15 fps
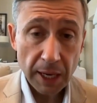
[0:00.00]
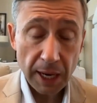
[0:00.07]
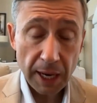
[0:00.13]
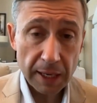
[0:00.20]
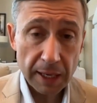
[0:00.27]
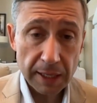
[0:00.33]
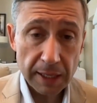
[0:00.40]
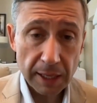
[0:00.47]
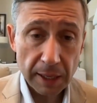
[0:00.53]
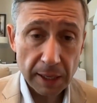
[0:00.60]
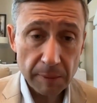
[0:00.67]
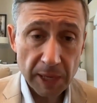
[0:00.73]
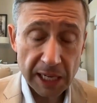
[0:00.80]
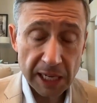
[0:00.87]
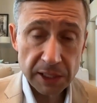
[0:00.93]
And
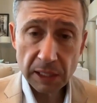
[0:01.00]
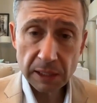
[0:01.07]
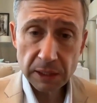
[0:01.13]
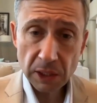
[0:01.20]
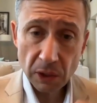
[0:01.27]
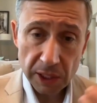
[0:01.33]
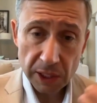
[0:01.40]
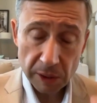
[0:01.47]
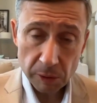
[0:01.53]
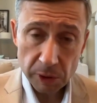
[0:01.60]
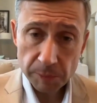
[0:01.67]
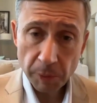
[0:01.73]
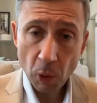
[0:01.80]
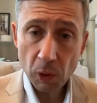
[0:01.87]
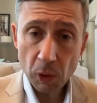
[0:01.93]
I said, and he
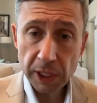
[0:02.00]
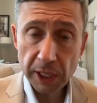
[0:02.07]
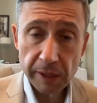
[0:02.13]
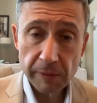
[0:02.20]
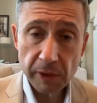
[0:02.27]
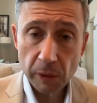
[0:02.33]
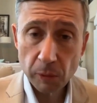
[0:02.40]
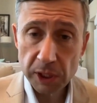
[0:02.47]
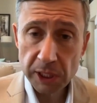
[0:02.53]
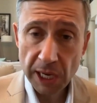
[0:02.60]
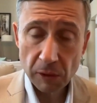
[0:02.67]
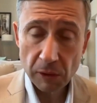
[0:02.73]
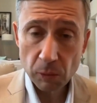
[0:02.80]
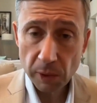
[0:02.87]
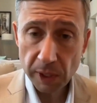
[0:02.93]
was polling even with
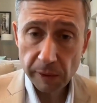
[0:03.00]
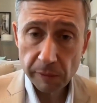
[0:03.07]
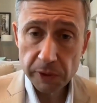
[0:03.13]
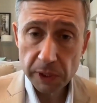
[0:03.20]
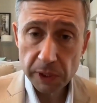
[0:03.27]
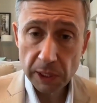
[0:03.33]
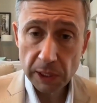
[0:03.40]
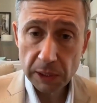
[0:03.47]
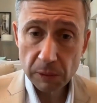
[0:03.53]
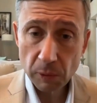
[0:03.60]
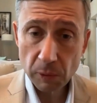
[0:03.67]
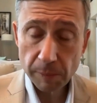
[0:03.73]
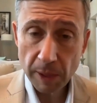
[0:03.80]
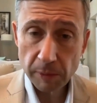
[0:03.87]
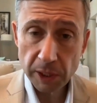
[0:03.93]
Tate Reeves, the
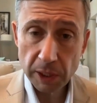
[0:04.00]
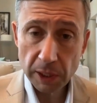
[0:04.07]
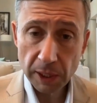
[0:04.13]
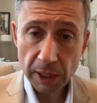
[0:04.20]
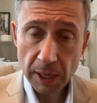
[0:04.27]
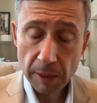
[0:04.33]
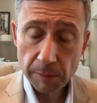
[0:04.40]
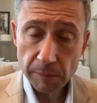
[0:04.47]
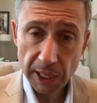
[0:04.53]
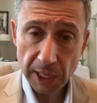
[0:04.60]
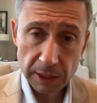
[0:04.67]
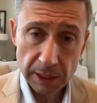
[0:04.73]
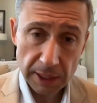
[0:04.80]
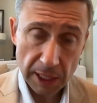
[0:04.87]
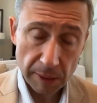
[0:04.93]
Republican incumbent
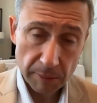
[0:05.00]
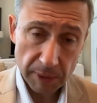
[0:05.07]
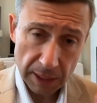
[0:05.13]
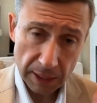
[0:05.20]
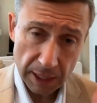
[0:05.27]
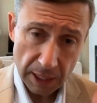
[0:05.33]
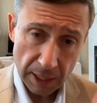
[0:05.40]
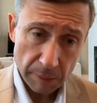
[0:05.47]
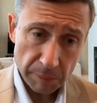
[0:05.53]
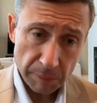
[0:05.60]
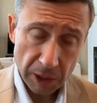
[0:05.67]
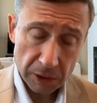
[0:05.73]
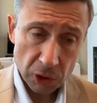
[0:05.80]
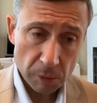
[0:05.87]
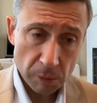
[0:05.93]
at the time. And
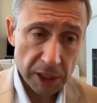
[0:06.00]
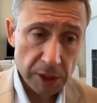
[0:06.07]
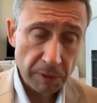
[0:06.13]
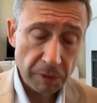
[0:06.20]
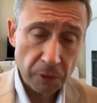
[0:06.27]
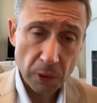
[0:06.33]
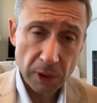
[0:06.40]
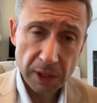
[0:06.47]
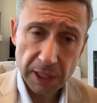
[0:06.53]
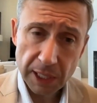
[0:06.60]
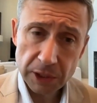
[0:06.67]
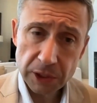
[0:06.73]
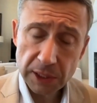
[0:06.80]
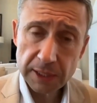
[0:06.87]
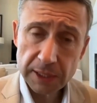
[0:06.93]
about 2 months before the
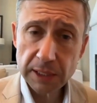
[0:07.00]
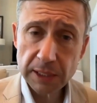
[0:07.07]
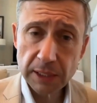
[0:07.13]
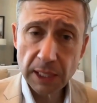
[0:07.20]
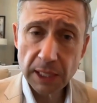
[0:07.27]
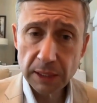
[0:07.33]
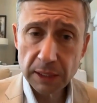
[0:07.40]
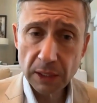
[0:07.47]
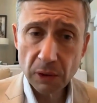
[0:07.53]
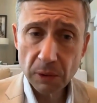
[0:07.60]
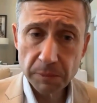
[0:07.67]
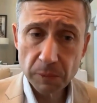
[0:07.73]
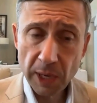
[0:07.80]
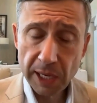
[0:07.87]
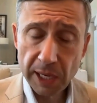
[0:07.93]
election, I said,
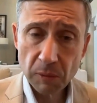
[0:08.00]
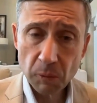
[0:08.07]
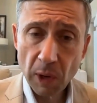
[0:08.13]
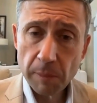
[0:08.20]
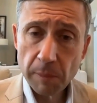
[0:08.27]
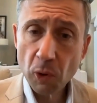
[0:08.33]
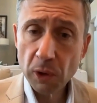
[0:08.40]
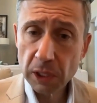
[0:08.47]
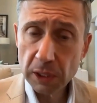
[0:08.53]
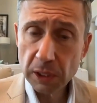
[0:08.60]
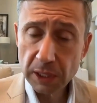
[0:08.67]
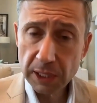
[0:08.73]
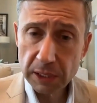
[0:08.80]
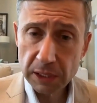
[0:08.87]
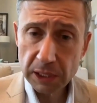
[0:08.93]
Brandon, what more can
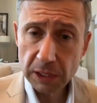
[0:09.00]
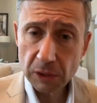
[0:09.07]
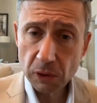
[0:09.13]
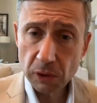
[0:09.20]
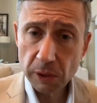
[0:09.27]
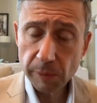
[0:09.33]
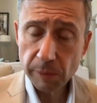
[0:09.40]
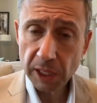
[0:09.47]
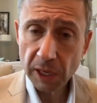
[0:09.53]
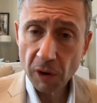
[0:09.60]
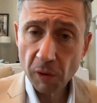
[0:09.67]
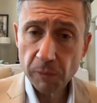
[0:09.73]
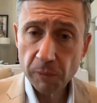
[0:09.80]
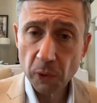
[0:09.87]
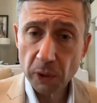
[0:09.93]
the DNC do to be
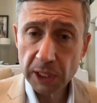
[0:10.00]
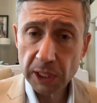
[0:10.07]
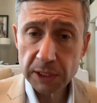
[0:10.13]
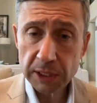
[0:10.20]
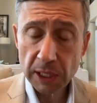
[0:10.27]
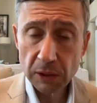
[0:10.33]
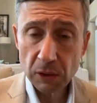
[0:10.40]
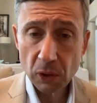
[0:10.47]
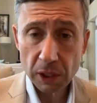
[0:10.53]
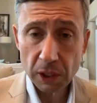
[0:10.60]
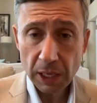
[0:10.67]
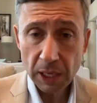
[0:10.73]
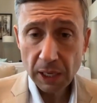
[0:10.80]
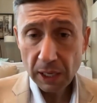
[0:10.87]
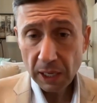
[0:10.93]
helpful? And he said,
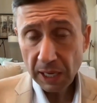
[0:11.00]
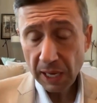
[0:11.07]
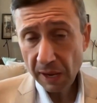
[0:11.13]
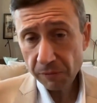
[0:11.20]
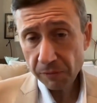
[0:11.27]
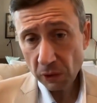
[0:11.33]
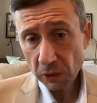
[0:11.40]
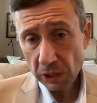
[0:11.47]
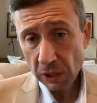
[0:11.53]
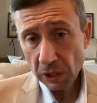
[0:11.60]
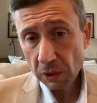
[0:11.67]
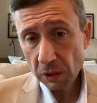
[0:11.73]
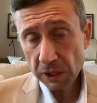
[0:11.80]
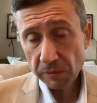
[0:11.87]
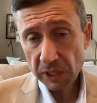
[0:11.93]
look, after
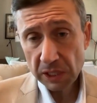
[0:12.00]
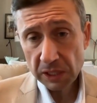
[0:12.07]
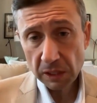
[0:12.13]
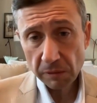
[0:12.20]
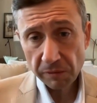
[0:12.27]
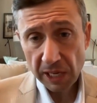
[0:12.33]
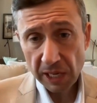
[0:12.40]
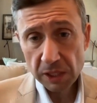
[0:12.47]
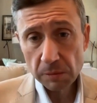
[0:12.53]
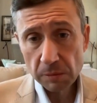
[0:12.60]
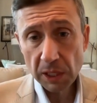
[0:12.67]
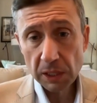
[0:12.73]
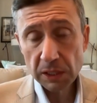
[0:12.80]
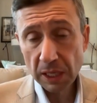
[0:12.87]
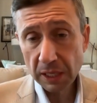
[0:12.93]
years of
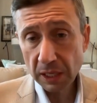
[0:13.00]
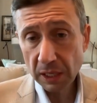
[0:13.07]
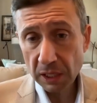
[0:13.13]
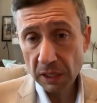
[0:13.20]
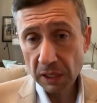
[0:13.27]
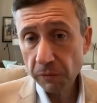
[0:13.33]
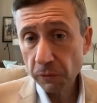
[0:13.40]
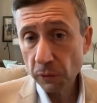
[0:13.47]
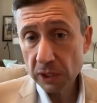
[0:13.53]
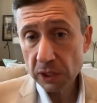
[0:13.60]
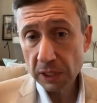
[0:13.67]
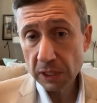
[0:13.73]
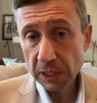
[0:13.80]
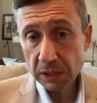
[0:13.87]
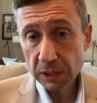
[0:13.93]
disinvestment and
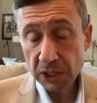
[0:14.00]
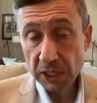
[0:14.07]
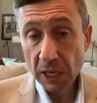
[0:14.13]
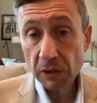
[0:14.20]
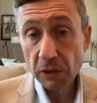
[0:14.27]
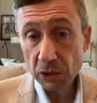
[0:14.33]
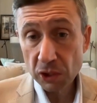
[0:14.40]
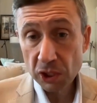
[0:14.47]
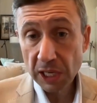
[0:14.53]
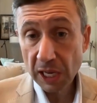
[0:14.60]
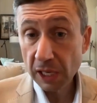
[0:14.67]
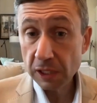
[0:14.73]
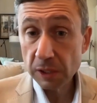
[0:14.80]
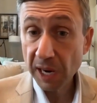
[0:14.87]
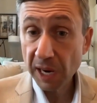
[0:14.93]
indifference in southern
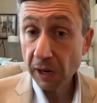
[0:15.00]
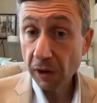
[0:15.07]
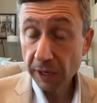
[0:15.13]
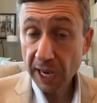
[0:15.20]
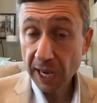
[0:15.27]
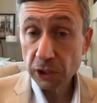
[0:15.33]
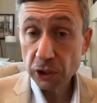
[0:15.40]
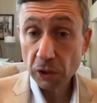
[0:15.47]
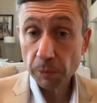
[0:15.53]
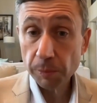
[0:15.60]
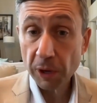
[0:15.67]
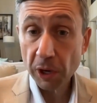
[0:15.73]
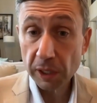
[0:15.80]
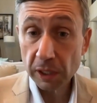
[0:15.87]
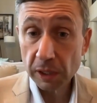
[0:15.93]
states by our national
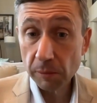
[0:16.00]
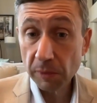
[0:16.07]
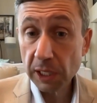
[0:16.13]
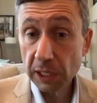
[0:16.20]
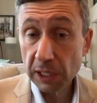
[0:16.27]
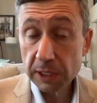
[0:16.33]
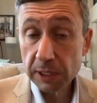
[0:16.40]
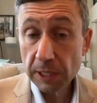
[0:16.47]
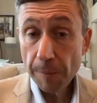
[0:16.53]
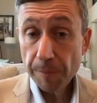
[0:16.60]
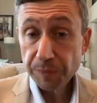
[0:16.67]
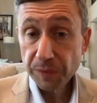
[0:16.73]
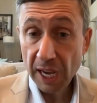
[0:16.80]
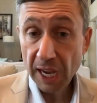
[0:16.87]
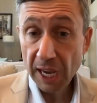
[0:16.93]
party
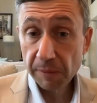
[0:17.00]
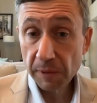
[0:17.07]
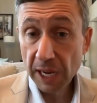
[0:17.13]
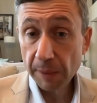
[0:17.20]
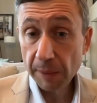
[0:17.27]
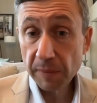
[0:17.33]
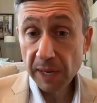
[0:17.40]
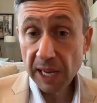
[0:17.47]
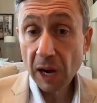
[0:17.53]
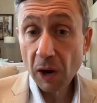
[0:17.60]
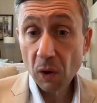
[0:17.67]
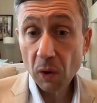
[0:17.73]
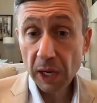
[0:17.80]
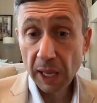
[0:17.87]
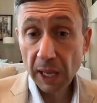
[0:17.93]
committees, I'm
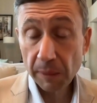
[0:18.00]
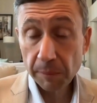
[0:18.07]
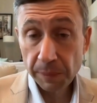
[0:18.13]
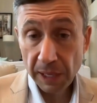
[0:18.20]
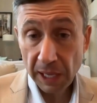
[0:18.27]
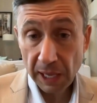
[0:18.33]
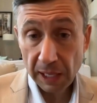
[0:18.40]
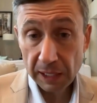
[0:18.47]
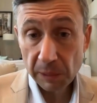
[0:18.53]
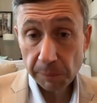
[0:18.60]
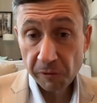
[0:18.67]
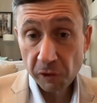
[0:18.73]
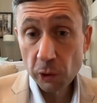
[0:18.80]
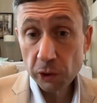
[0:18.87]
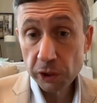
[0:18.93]
now on the
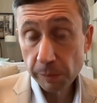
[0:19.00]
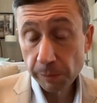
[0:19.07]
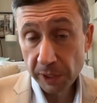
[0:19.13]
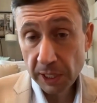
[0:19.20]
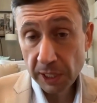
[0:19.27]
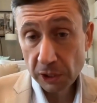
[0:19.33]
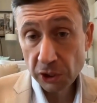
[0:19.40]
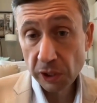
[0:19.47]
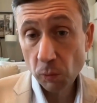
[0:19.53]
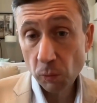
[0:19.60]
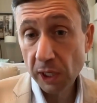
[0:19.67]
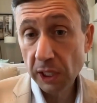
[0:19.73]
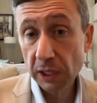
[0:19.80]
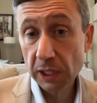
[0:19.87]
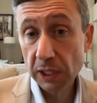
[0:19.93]
verge of potentially
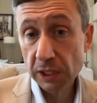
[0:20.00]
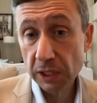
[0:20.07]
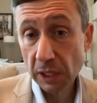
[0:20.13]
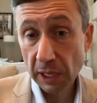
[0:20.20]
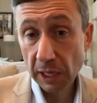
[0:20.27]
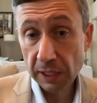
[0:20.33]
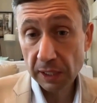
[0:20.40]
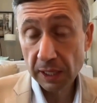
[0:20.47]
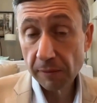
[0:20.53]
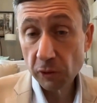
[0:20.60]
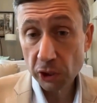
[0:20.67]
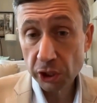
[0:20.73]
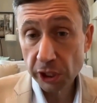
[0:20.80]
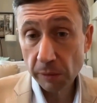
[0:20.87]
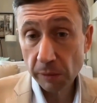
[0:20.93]
winning this
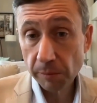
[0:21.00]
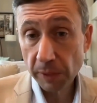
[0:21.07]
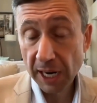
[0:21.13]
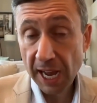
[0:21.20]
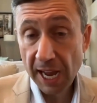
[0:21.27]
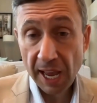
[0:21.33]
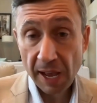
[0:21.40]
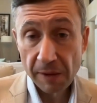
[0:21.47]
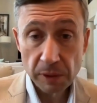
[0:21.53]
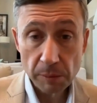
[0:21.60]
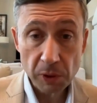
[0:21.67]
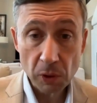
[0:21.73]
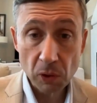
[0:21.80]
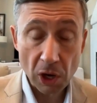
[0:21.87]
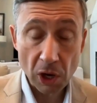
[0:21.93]
governorship, but I have to
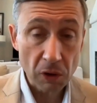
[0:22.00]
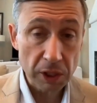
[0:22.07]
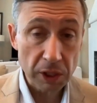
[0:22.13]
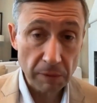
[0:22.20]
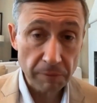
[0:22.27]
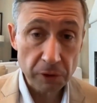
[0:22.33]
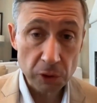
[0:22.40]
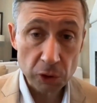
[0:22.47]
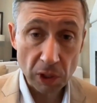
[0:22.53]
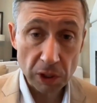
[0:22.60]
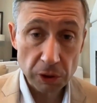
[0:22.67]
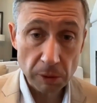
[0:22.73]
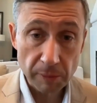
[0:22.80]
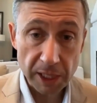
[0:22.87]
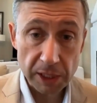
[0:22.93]
build all the
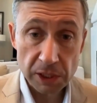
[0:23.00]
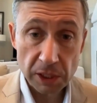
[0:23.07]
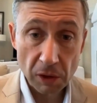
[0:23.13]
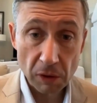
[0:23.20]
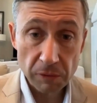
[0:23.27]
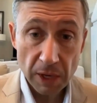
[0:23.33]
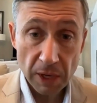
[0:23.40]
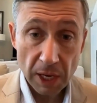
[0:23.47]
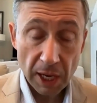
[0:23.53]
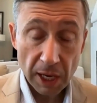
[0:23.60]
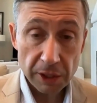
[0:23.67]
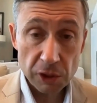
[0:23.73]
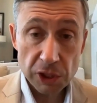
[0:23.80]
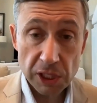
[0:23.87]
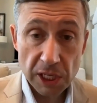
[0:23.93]
infrastructure myself.
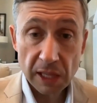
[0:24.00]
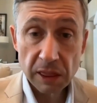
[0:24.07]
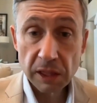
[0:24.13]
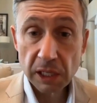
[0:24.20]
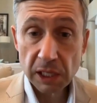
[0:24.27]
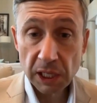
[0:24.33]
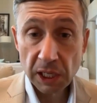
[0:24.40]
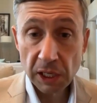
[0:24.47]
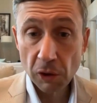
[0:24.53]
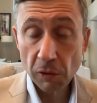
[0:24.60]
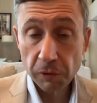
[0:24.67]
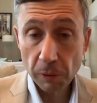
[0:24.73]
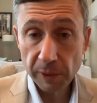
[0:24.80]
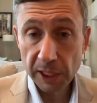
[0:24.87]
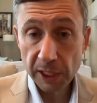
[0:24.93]
There's nothing here
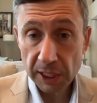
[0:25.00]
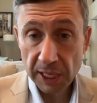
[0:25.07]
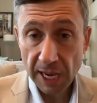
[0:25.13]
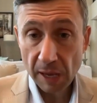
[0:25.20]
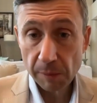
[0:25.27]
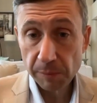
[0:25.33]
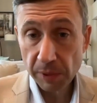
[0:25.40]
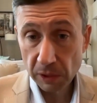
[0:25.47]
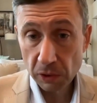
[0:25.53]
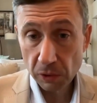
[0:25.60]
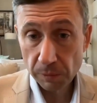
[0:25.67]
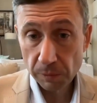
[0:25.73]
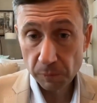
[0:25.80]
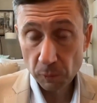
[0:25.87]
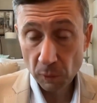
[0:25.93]
for me to tap
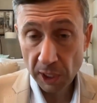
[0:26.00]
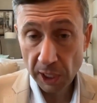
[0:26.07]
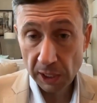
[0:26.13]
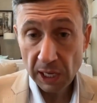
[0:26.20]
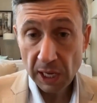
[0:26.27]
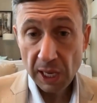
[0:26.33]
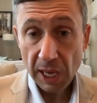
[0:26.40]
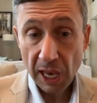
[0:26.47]
into, right?